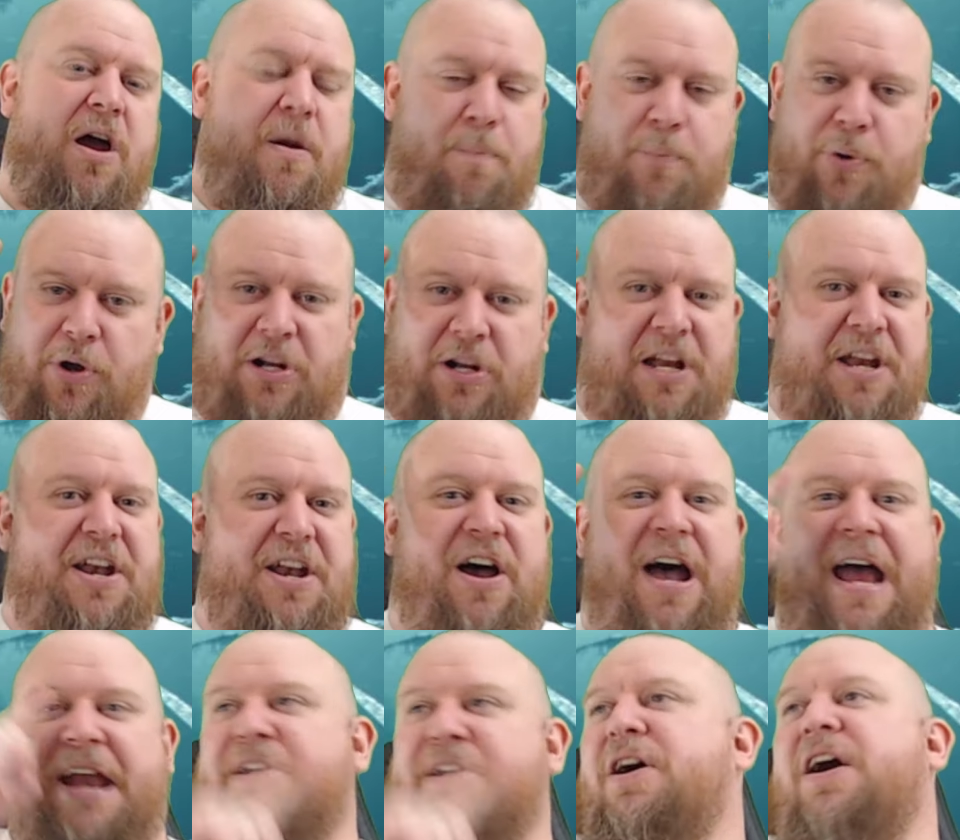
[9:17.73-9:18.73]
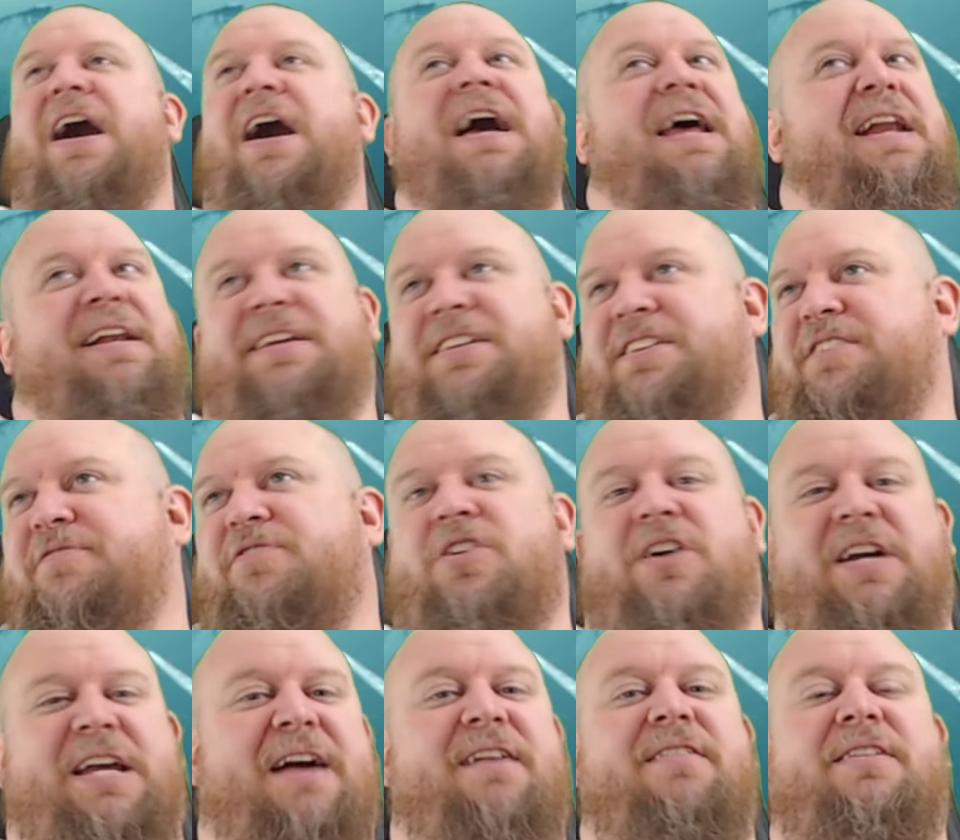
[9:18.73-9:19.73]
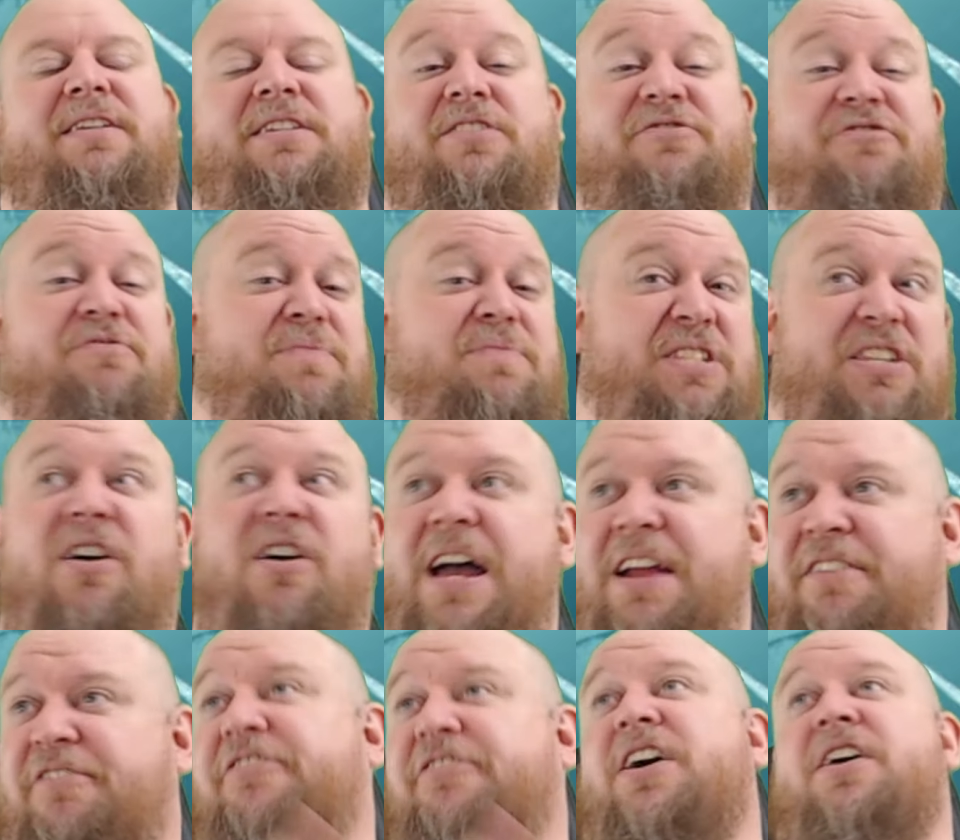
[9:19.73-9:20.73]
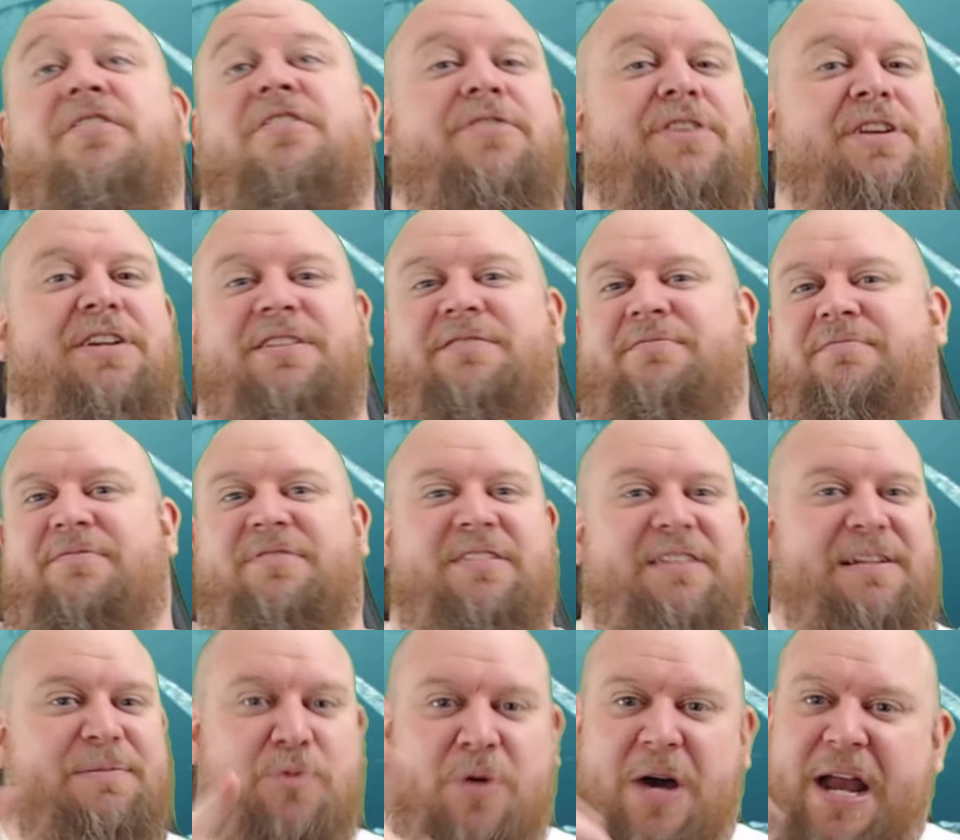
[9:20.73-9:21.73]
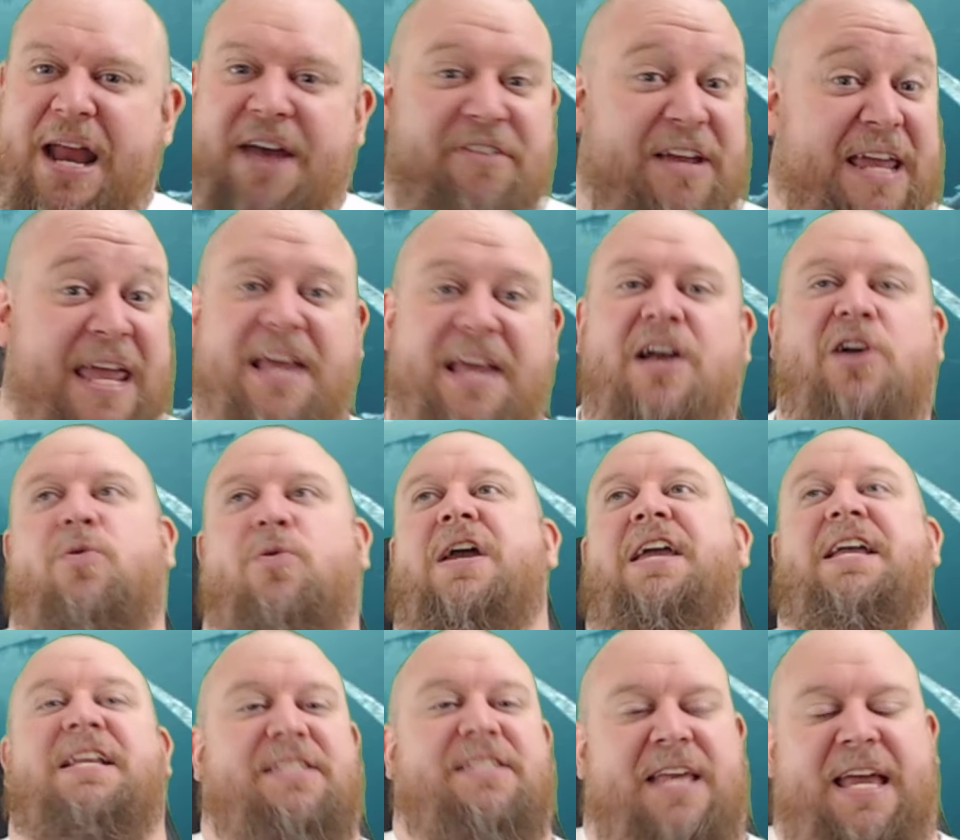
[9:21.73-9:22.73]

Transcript: Brooklyn Nine-Nine, and you've got characters from Seinfeld, and whatever, King of Queens.